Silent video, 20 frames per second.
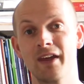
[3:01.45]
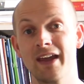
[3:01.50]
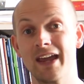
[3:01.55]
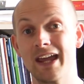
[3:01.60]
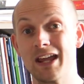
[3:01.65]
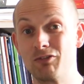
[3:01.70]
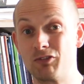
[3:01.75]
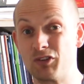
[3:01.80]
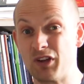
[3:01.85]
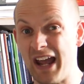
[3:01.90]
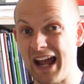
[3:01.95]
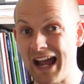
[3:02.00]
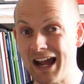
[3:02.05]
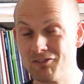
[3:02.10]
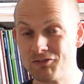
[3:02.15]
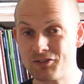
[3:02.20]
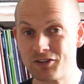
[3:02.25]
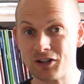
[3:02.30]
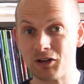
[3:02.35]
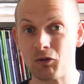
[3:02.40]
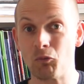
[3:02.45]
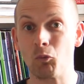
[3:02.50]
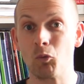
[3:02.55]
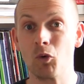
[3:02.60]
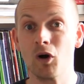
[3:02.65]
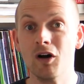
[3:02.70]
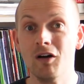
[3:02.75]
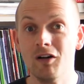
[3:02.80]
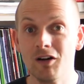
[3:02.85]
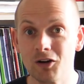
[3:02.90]
If you have, did it
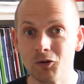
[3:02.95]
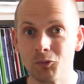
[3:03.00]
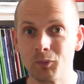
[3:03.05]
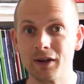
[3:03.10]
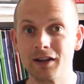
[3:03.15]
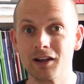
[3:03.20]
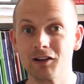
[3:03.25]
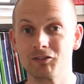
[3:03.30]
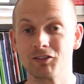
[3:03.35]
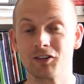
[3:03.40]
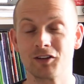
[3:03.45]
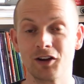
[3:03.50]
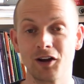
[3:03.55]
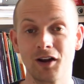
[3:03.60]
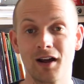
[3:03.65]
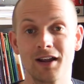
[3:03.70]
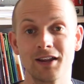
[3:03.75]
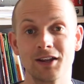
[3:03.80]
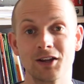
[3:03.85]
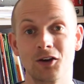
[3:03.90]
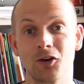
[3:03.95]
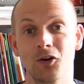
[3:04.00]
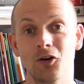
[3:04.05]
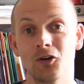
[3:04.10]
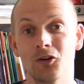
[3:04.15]
work? We'd love to know how you got